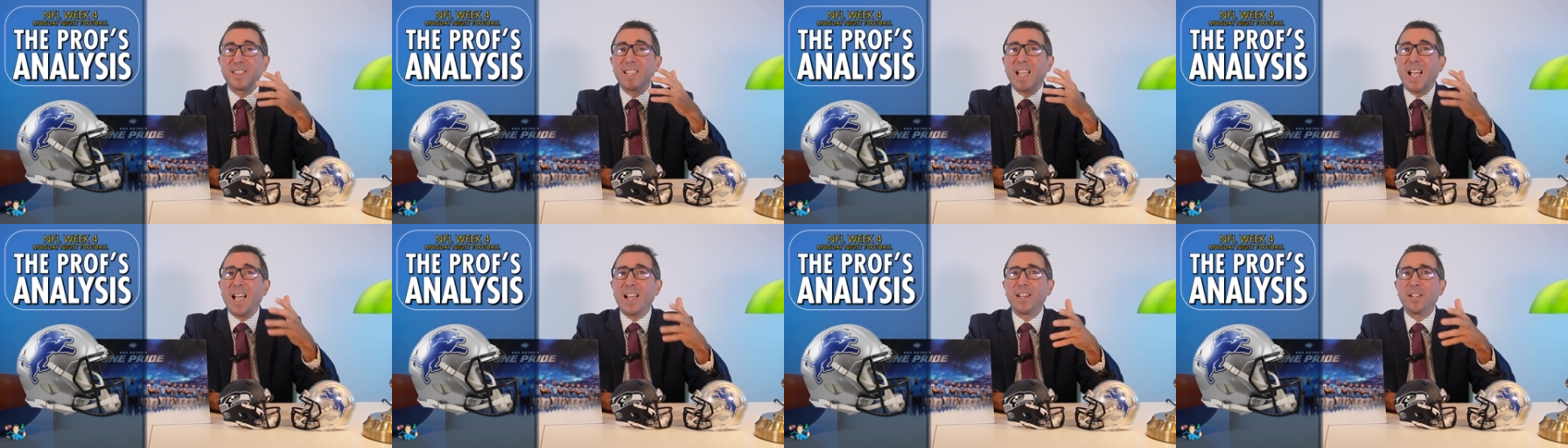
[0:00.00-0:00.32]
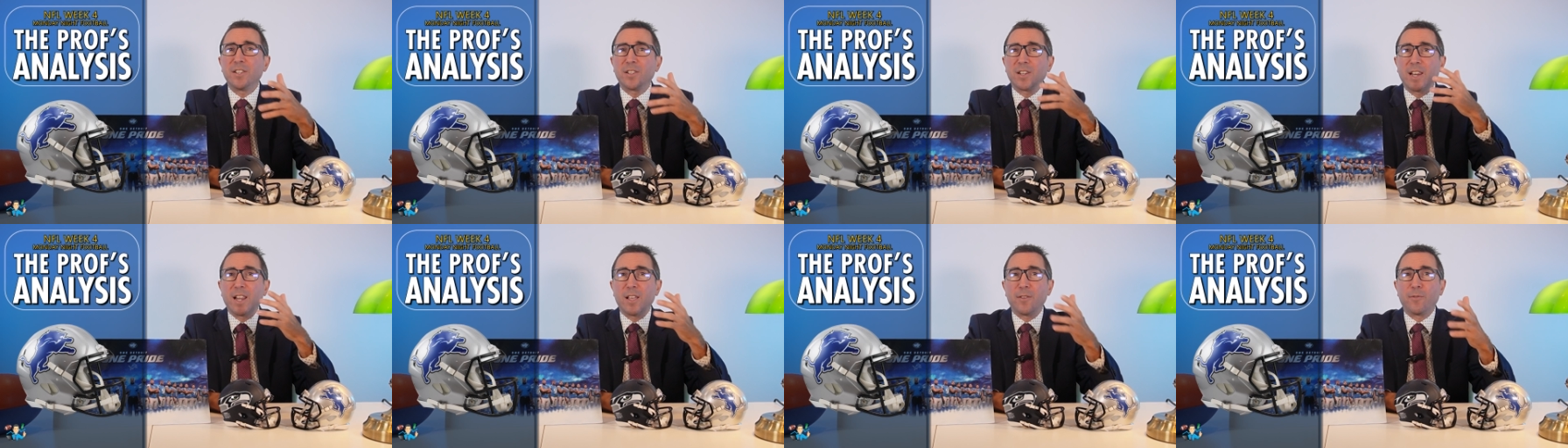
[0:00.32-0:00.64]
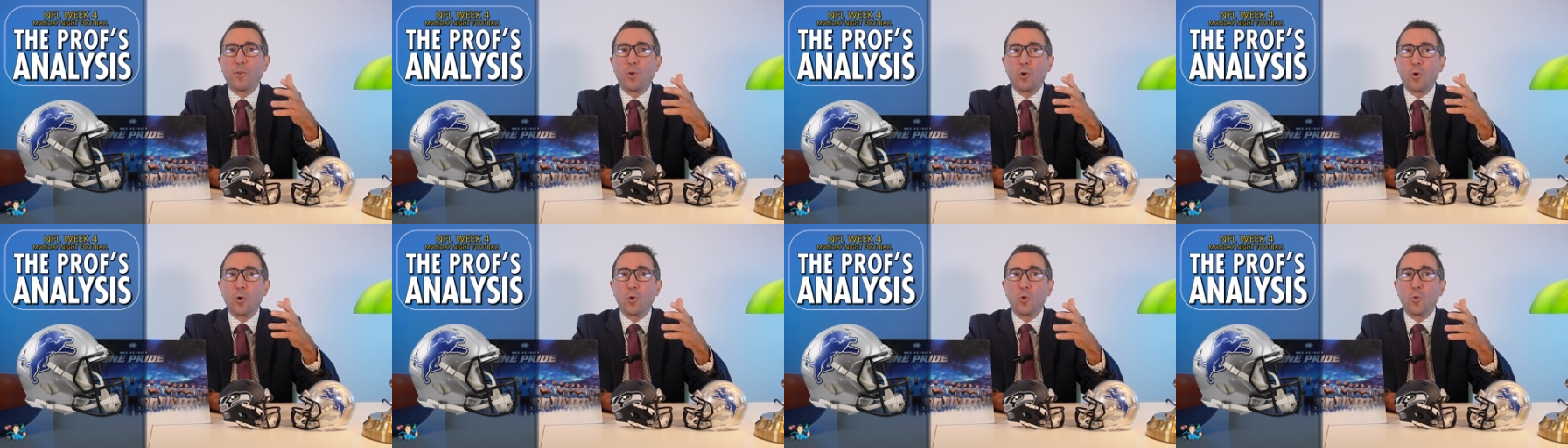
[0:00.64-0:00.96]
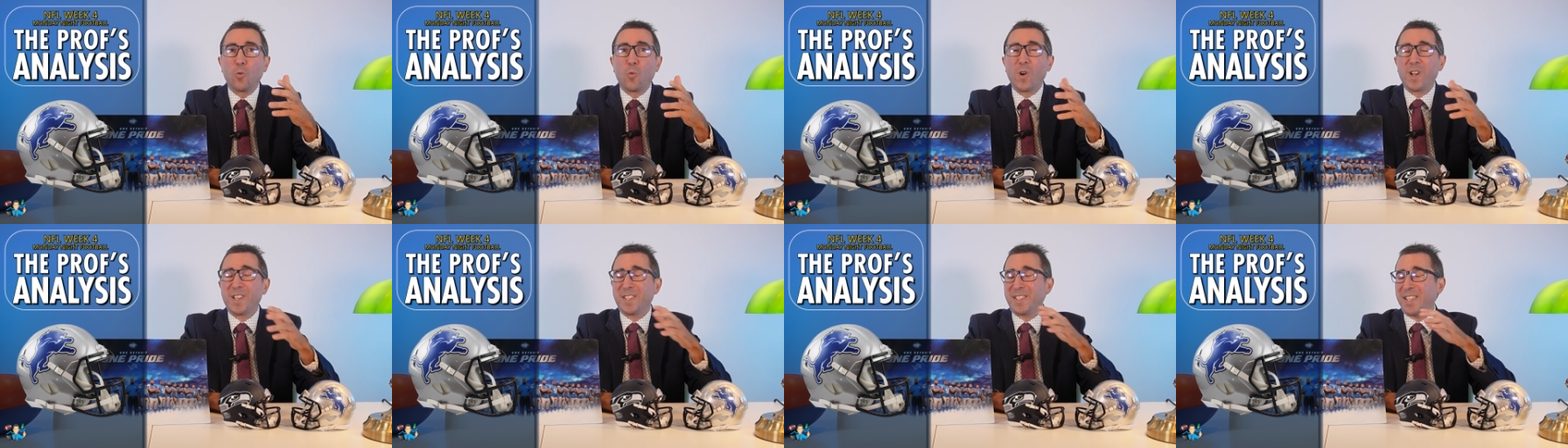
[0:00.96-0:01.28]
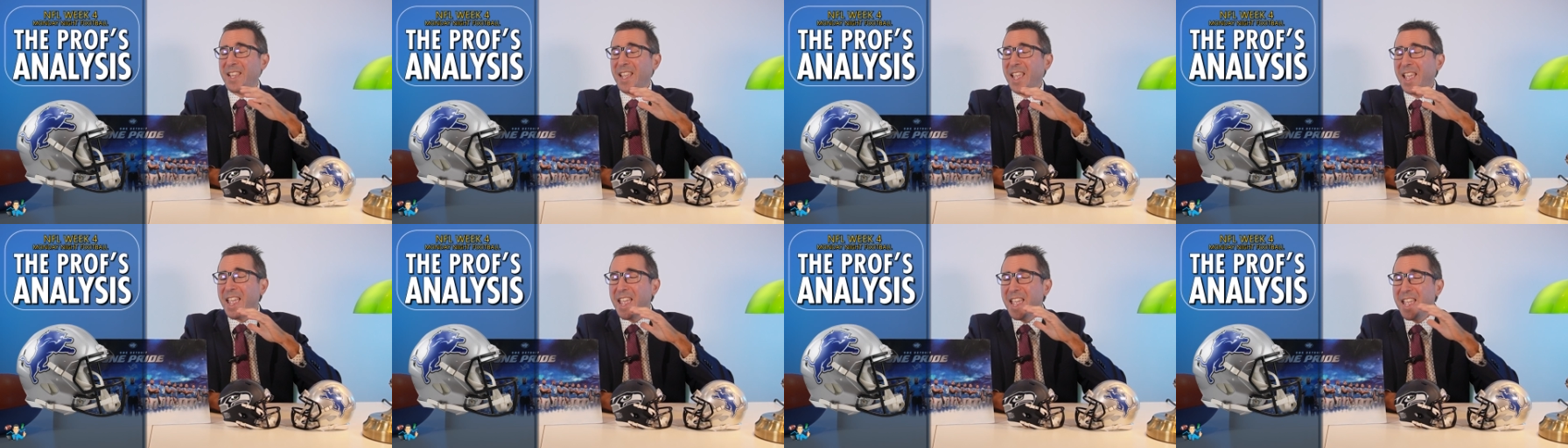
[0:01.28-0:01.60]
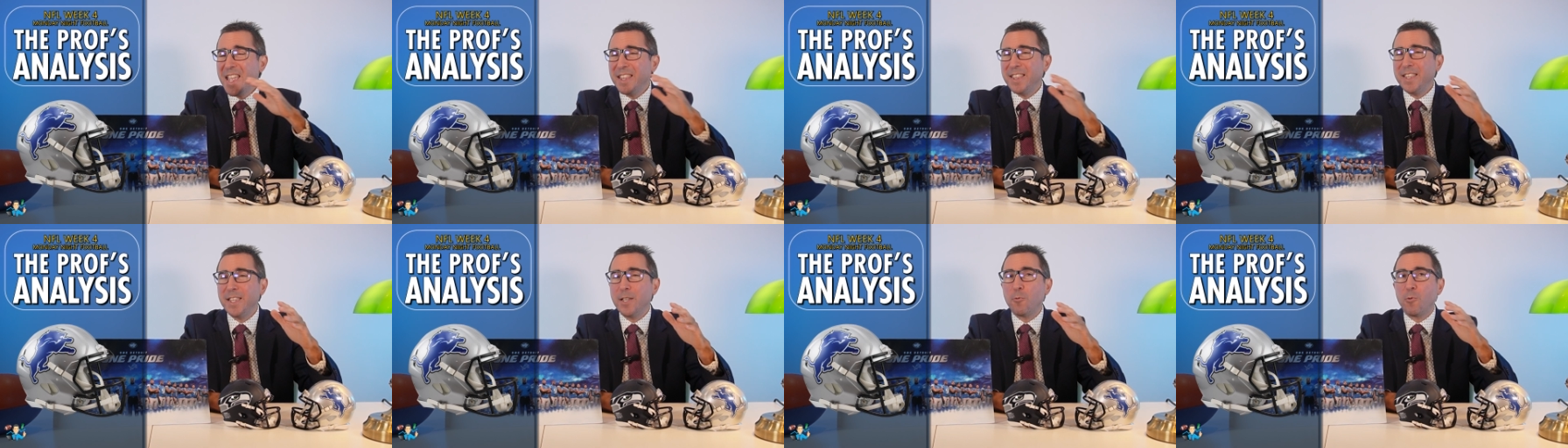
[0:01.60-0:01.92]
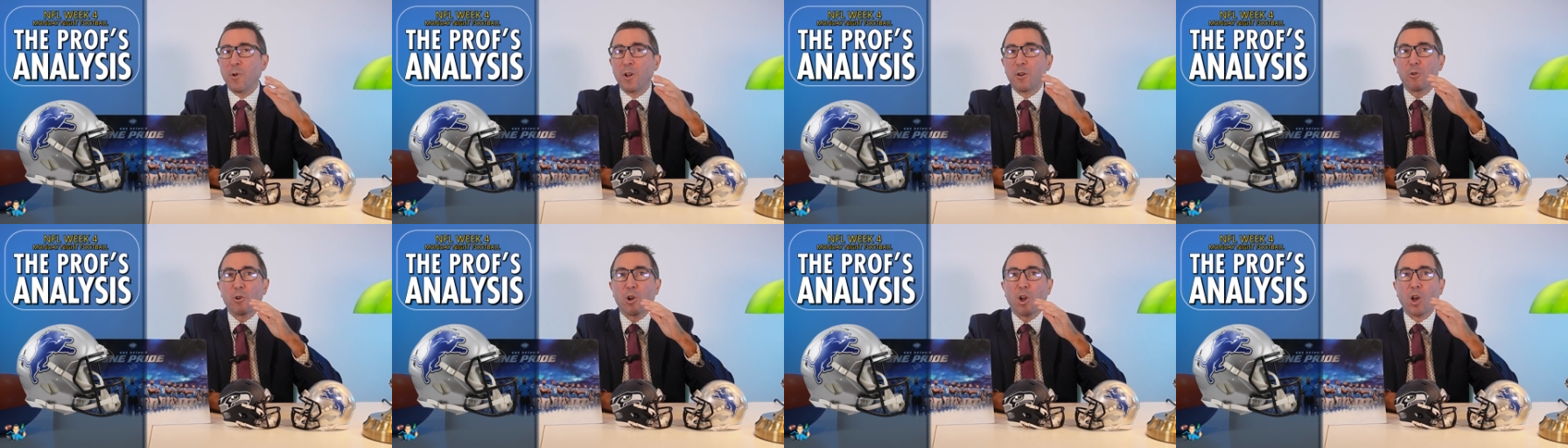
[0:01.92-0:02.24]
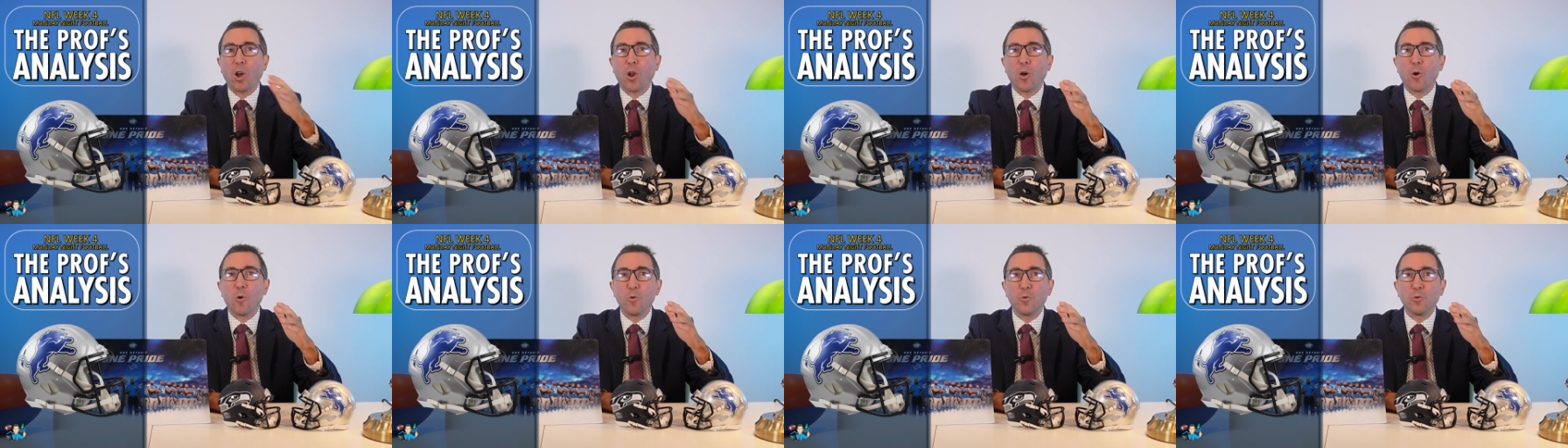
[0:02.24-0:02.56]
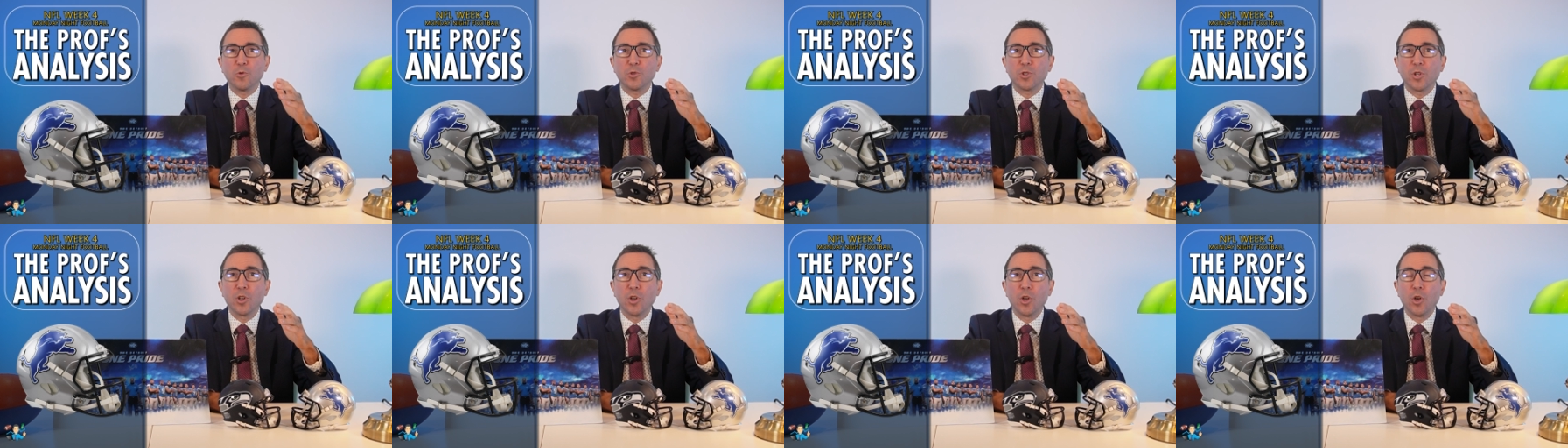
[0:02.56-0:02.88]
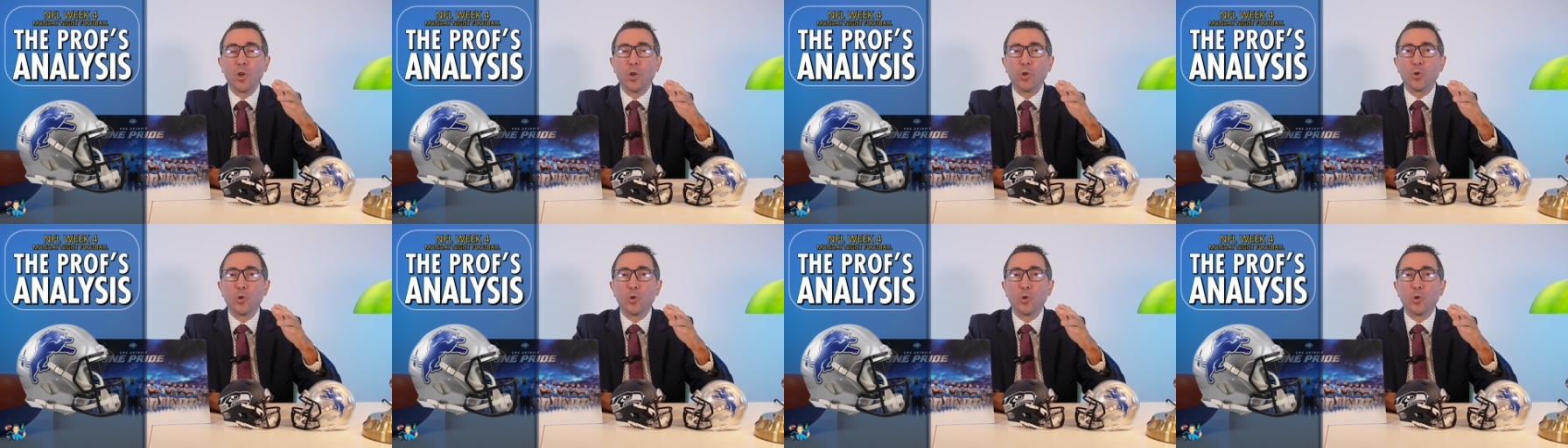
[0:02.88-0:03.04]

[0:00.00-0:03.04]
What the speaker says: talent level was anywhere close